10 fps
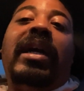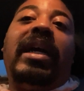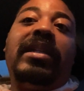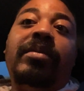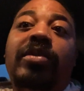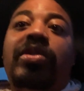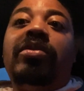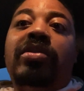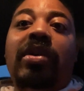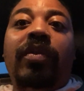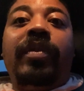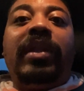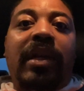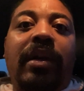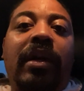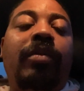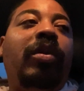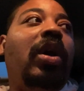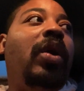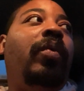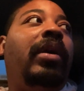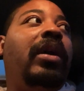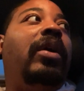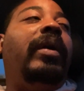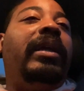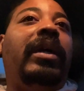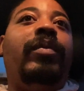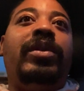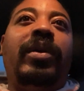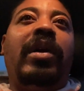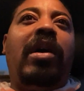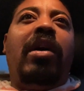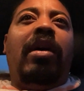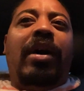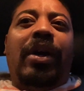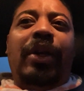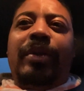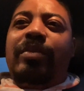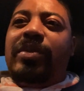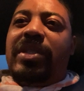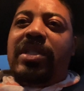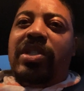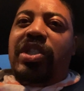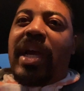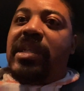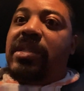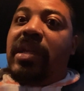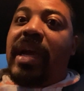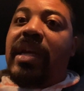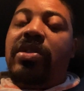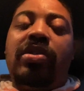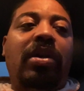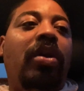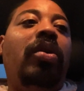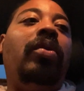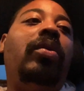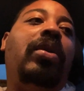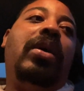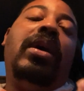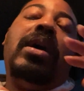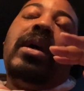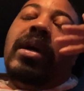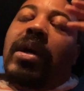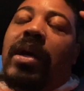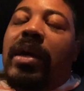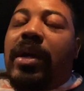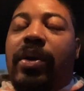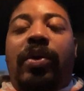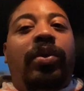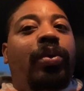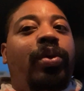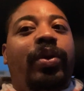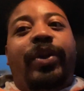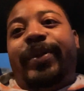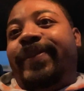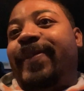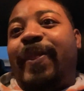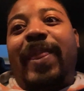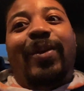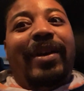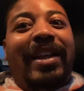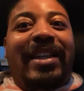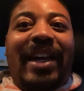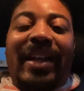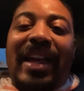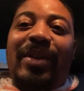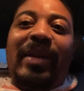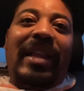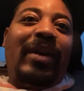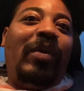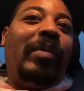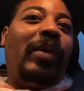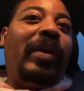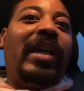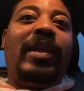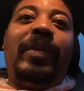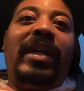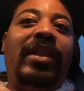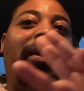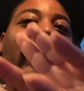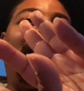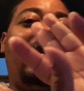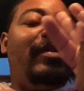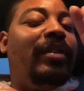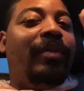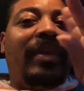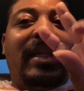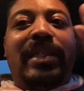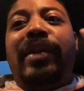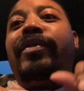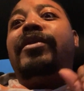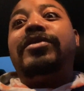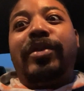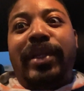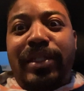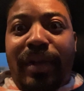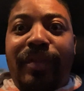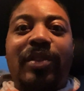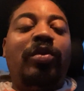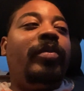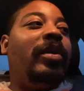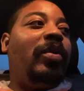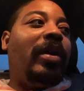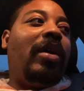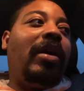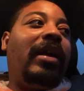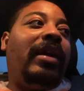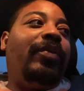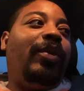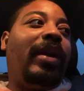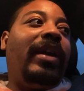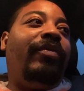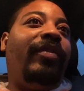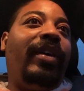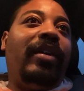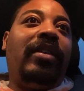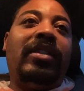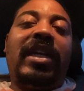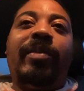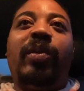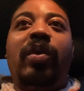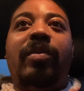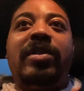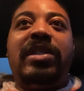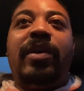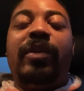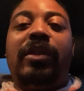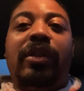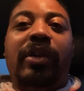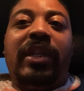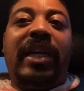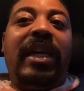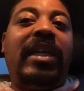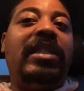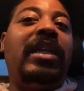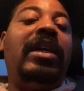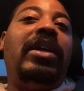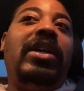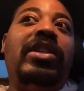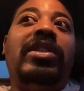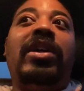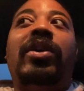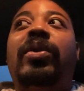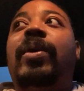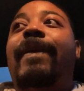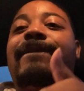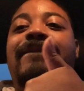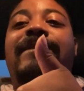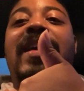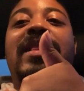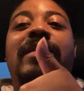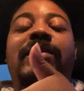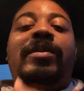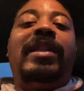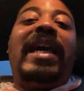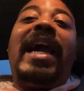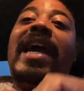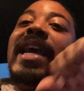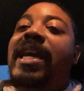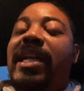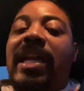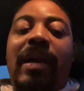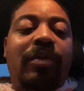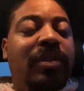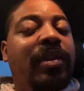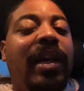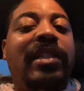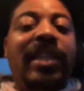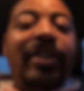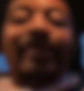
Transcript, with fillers: I got some new shoes, so hopefully that'll help. We're gonna go in here. We're doing arms and chest today, so. Whew we're getting it done. I think we got like one more week and then we get three days off. So I'm really excited for those three days off because we've been going hard at it for a very long time. We're almost done with the 30 days. So thumbs up to that and I will see you guys in here.